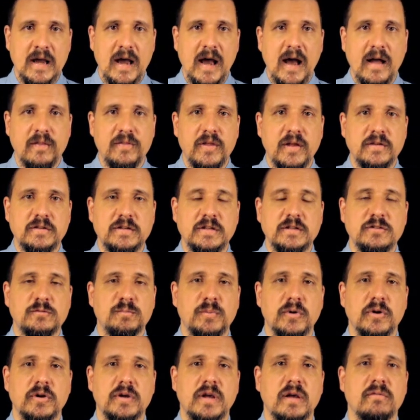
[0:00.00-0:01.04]
and that tea
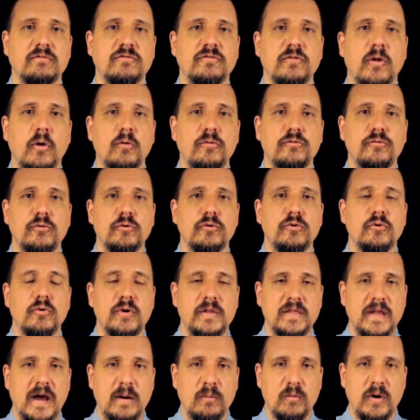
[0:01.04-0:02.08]
spirit can flow through you
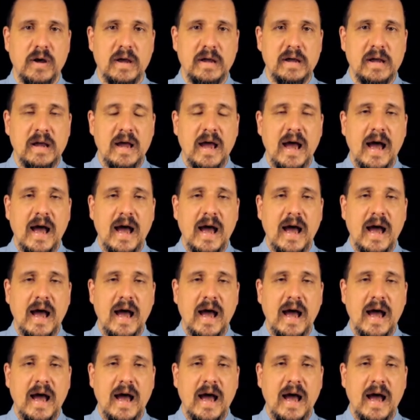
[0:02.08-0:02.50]
in that way,